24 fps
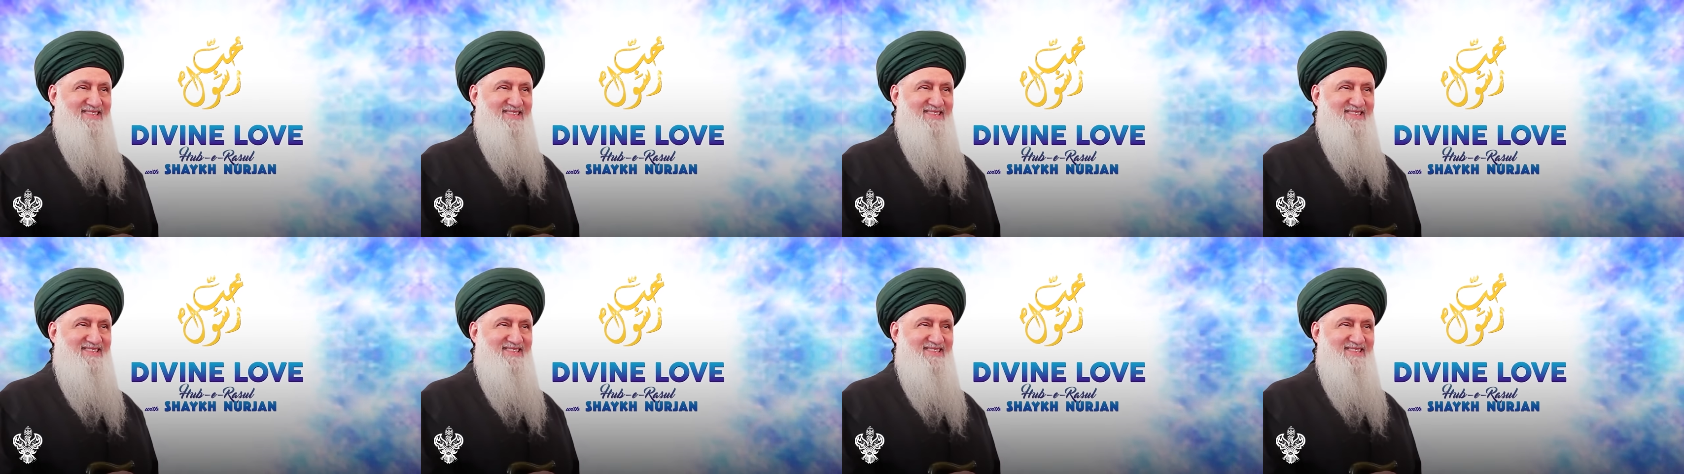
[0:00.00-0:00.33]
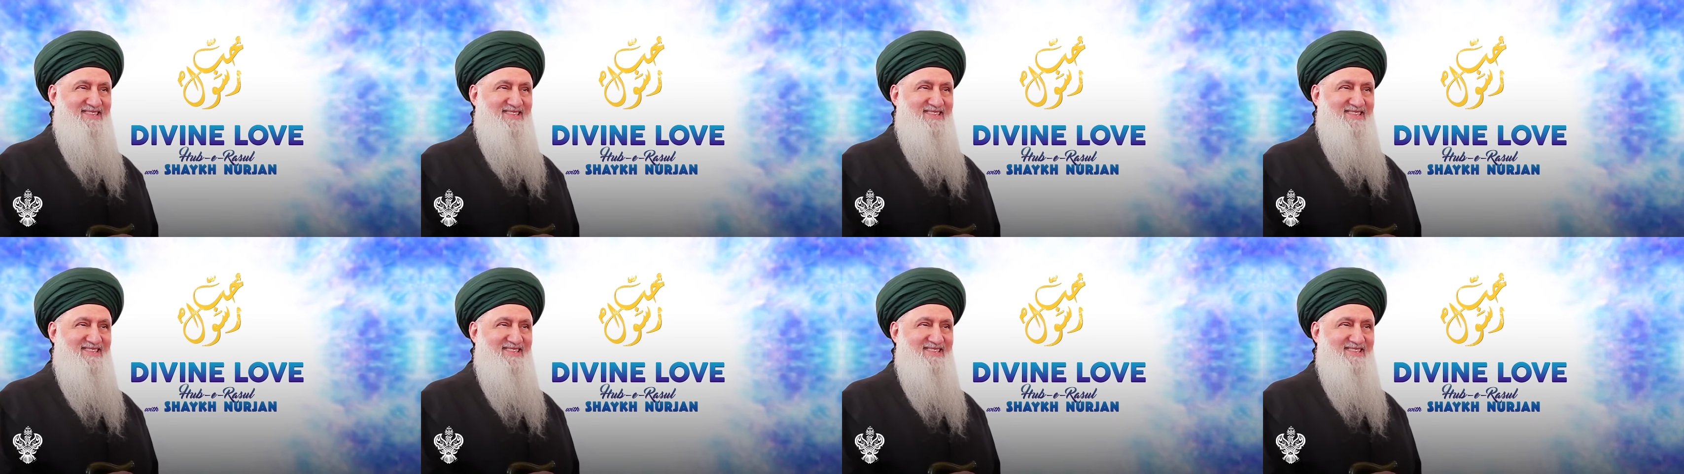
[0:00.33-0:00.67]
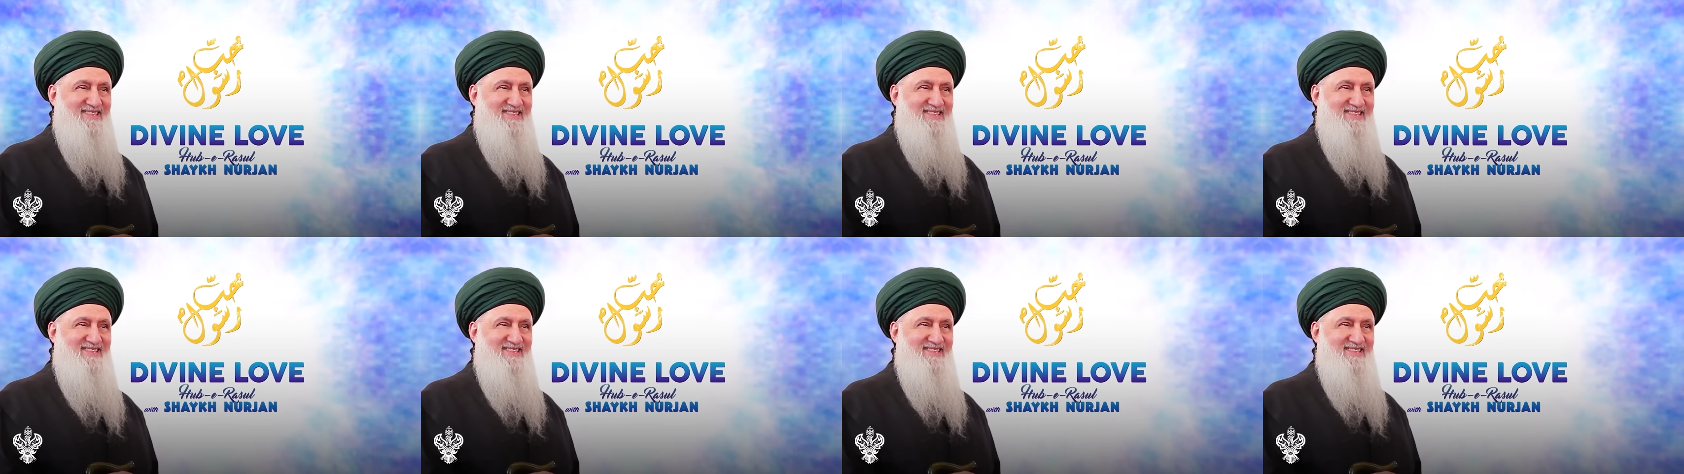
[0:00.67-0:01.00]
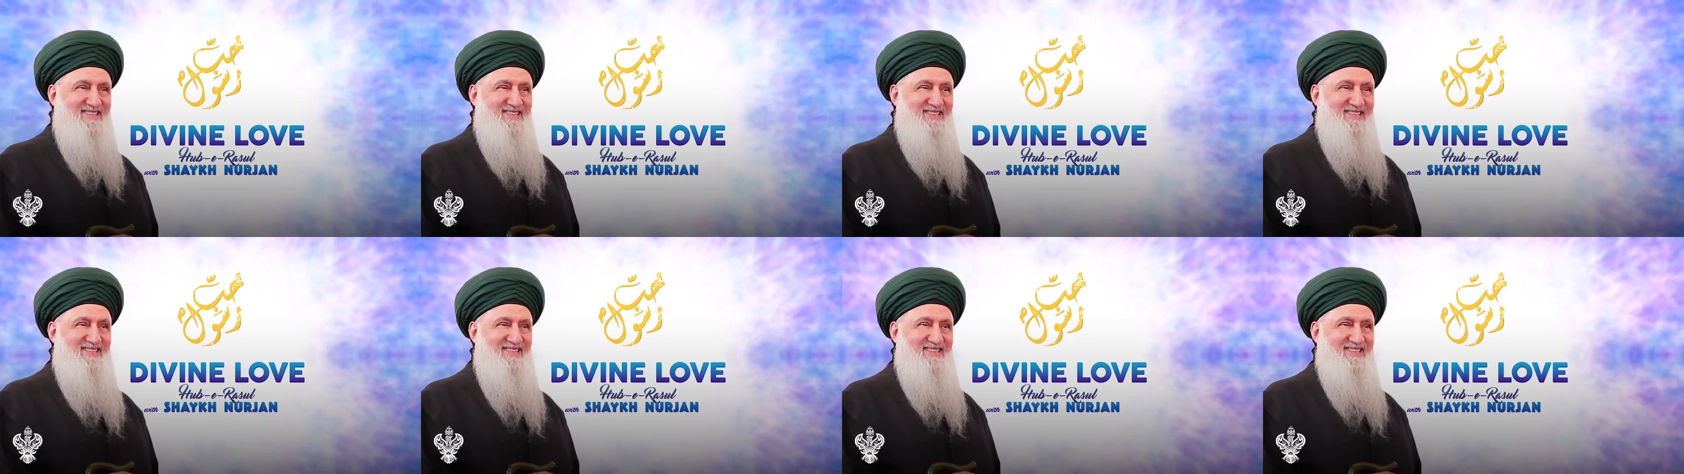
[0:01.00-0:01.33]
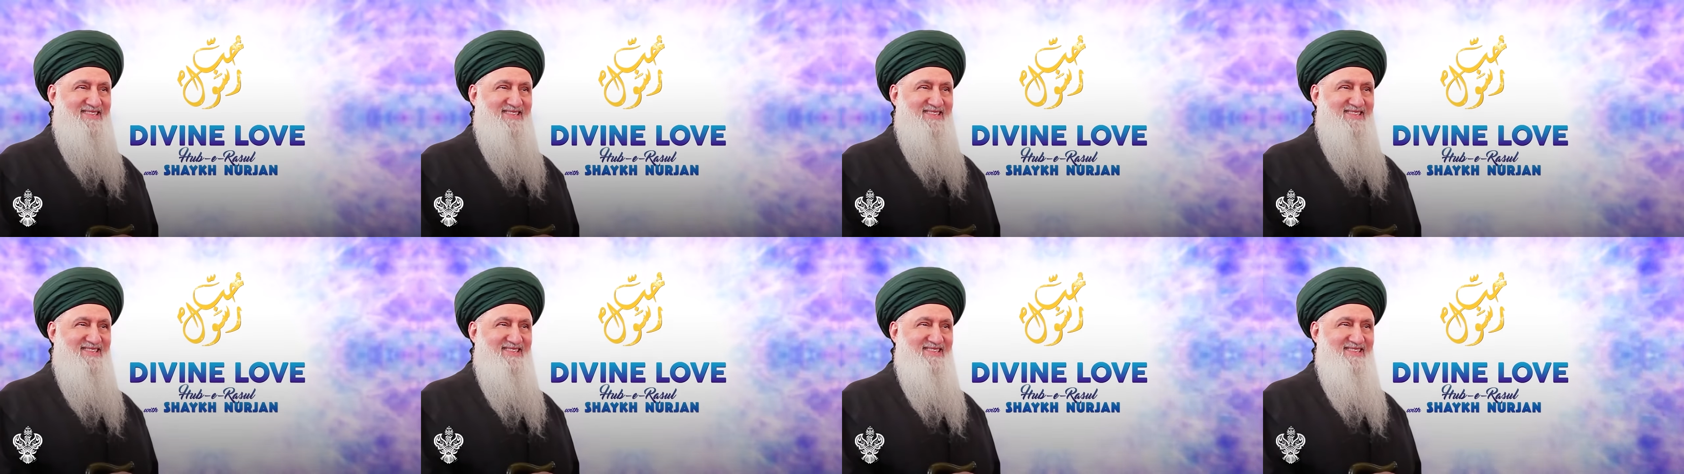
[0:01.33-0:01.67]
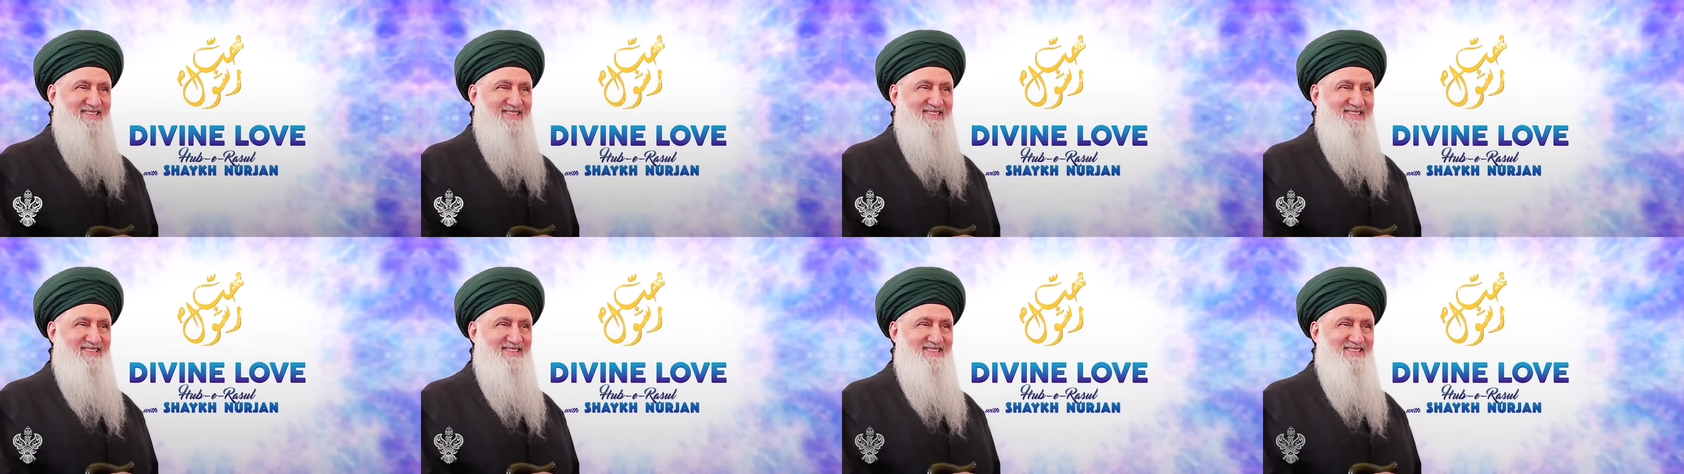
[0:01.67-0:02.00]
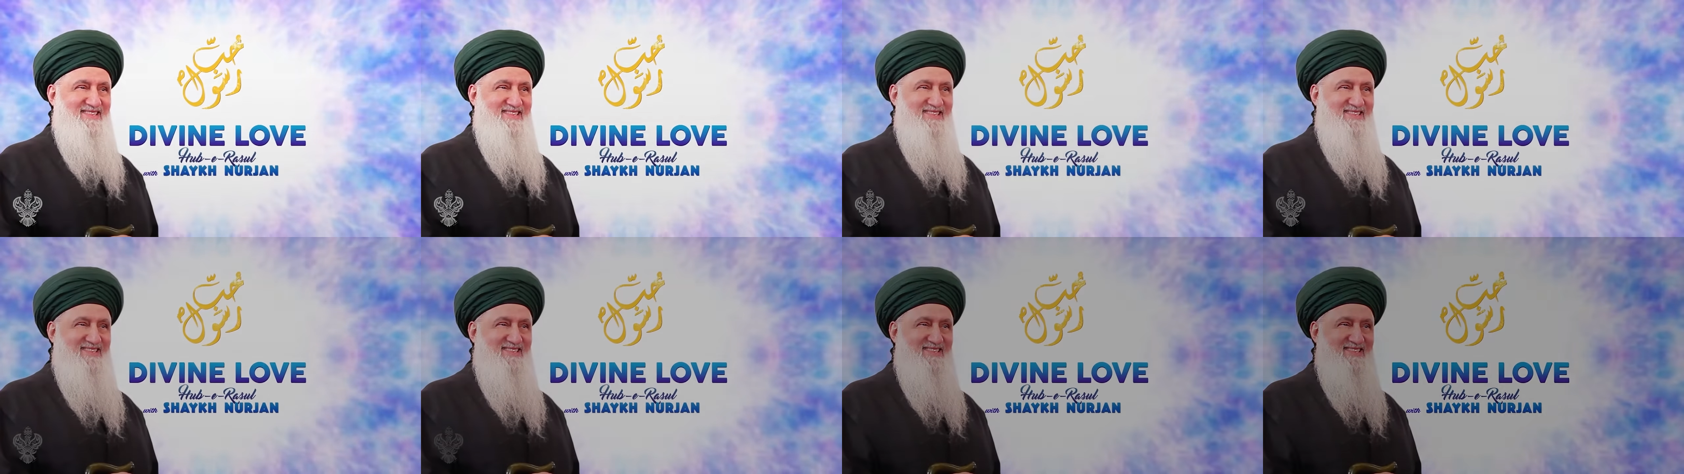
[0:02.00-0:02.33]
(silence)